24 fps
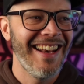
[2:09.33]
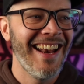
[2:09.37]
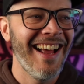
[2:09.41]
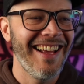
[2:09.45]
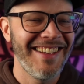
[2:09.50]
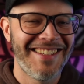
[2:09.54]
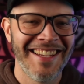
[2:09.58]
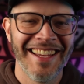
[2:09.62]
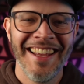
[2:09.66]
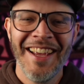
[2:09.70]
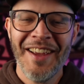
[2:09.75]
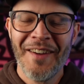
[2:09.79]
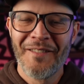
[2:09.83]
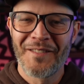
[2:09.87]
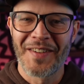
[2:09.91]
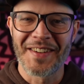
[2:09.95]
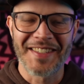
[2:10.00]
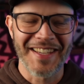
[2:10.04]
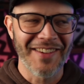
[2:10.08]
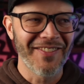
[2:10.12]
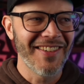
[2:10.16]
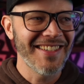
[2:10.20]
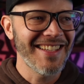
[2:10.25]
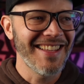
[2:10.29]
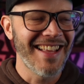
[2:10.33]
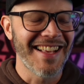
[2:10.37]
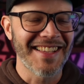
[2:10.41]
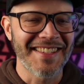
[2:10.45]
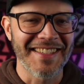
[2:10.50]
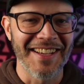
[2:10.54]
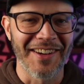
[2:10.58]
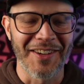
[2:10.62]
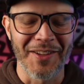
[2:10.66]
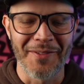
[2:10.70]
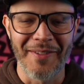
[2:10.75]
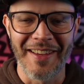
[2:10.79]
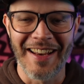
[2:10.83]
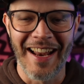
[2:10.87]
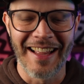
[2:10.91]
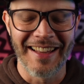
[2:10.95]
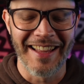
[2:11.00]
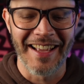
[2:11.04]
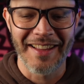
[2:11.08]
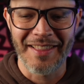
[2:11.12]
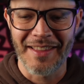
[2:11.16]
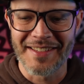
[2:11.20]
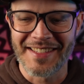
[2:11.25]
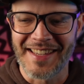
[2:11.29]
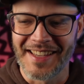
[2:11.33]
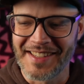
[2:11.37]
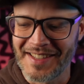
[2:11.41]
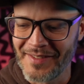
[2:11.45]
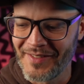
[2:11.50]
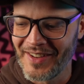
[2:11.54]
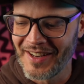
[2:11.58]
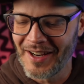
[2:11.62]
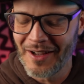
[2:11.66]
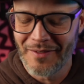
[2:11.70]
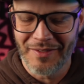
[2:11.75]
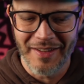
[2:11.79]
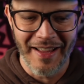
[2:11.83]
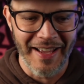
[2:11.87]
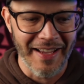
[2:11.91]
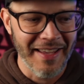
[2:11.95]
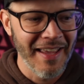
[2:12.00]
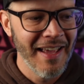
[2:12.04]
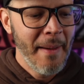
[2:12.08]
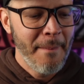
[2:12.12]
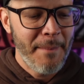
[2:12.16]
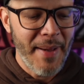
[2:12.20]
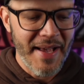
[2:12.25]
I, for some reason that stuck with me. And I like the sentiment of like,